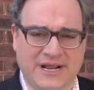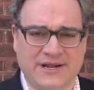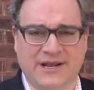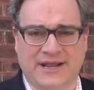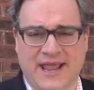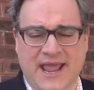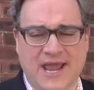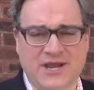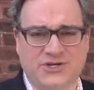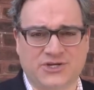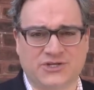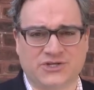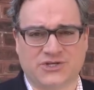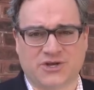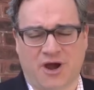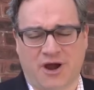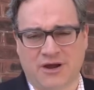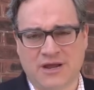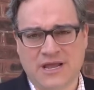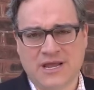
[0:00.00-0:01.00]
Indications
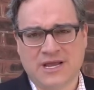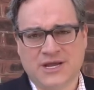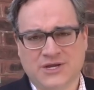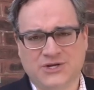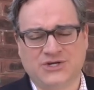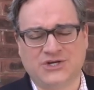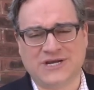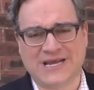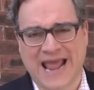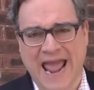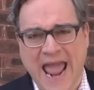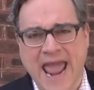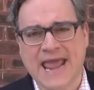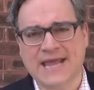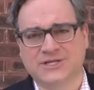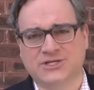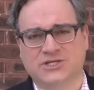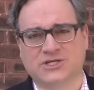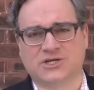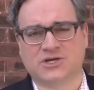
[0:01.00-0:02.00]
are she
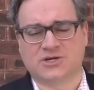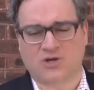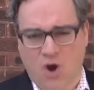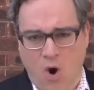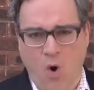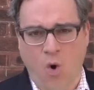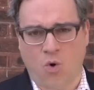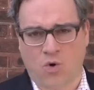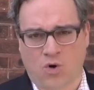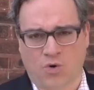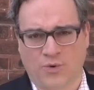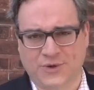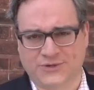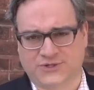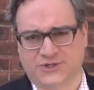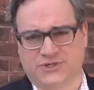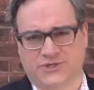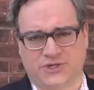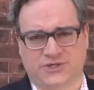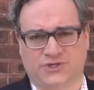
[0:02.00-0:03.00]
hates coal,
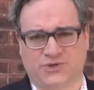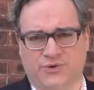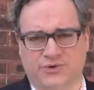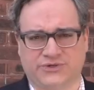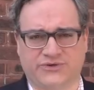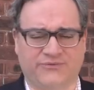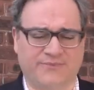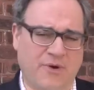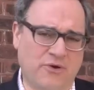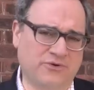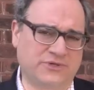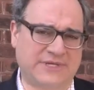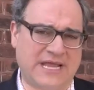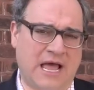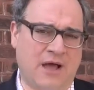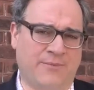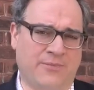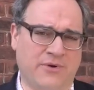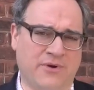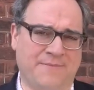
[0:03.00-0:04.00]
which is the source of most
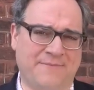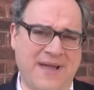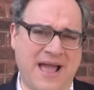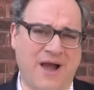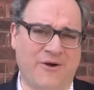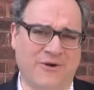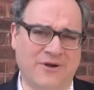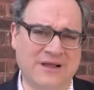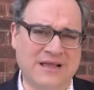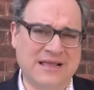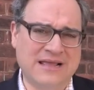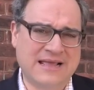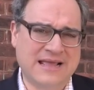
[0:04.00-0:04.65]
Alberta power,